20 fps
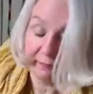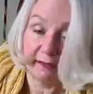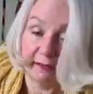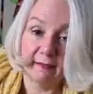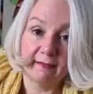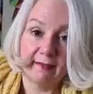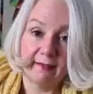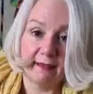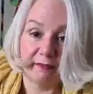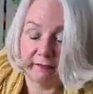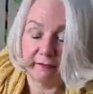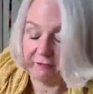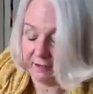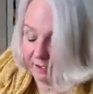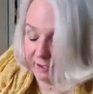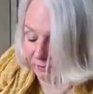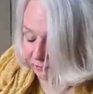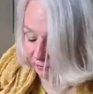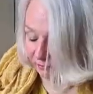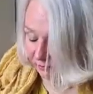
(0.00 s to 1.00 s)
It's less
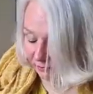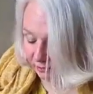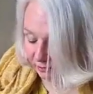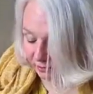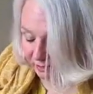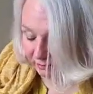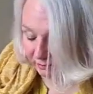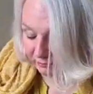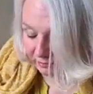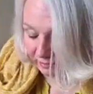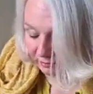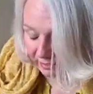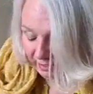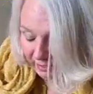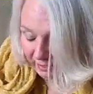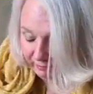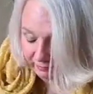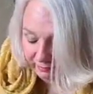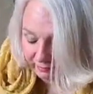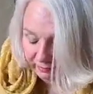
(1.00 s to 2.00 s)
faff. You don't have to
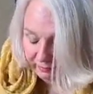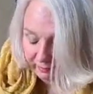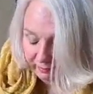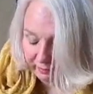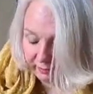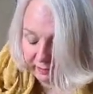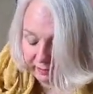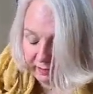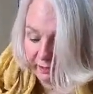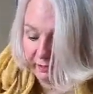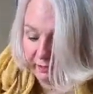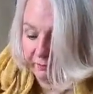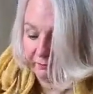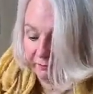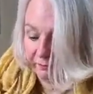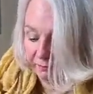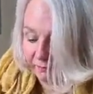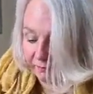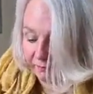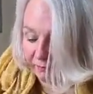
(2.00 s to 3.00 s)
have a
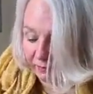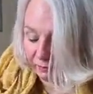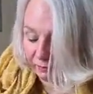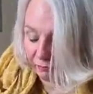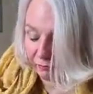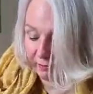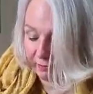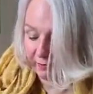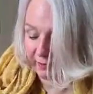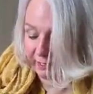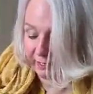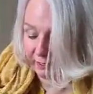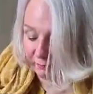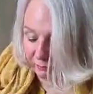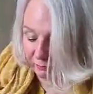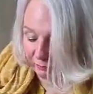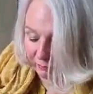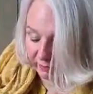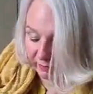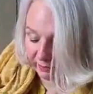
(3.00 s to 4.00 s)
thread that
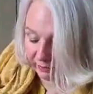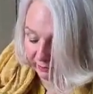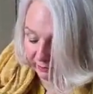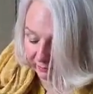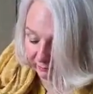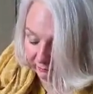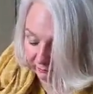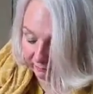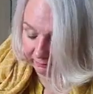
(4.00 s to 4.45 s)
keeps breaking.